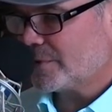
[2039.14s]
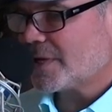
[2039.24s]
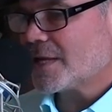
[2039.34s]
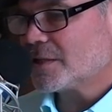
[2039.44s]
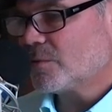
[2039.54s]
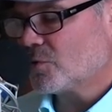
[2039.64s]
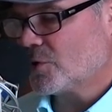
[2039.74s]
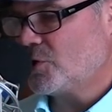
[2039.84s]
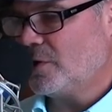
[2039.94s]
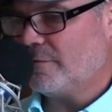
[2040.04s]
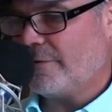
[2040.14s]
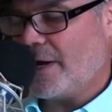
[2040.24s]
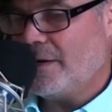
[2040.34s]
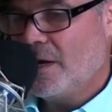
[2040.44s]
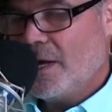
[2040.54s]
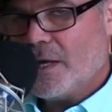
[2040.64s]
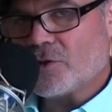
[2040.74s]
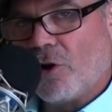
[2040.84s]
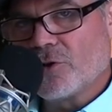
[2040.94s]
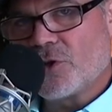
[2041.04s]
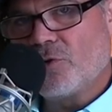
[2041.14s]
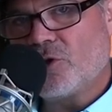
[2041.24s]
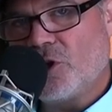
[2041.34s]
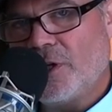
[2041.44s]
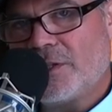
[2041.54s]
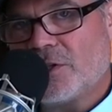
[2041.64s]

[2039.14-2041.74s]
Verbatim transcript: potassium source you can find is also good